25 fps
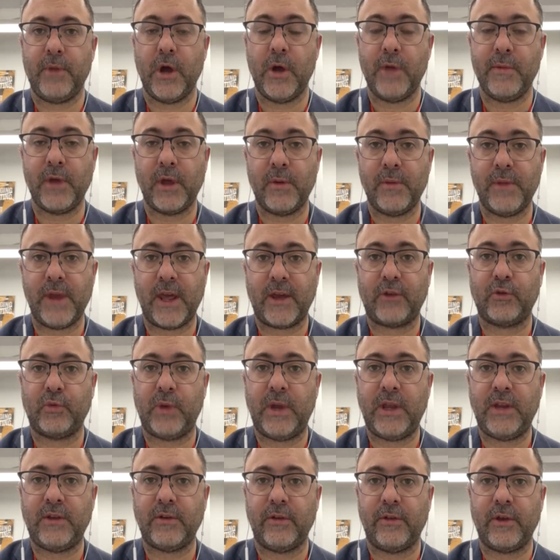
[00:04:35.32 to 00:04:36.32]
Birmingham next
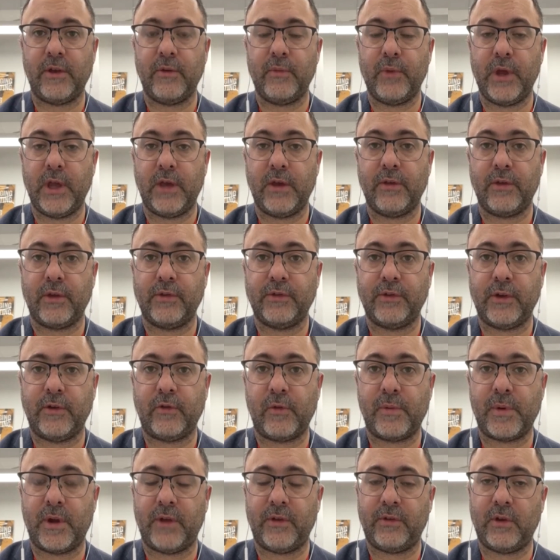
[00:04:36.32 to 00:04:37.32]
week at, the, week at the
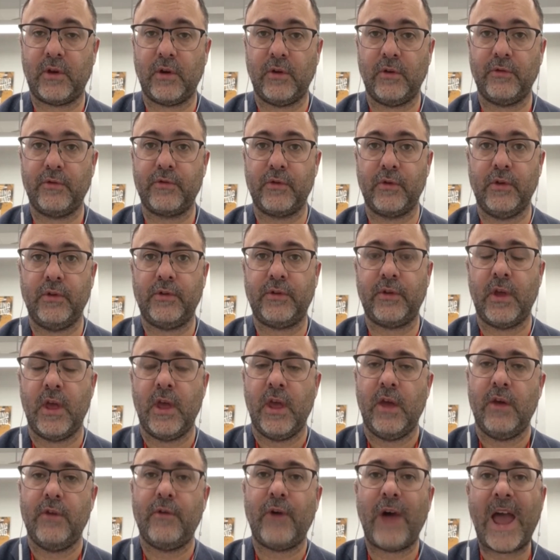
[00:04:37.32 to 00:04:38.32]
Conservative Party
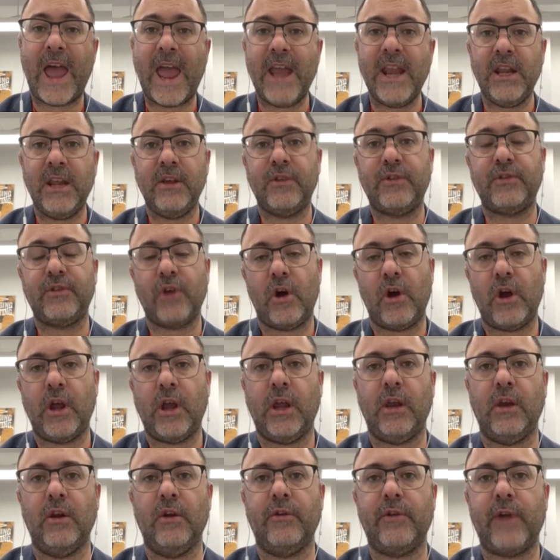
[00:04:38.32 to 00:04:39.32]
conference for any
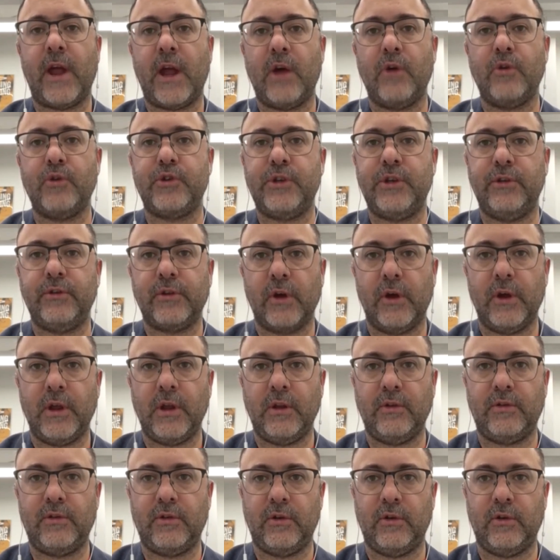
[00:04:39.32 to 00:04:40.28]
sign of how she's going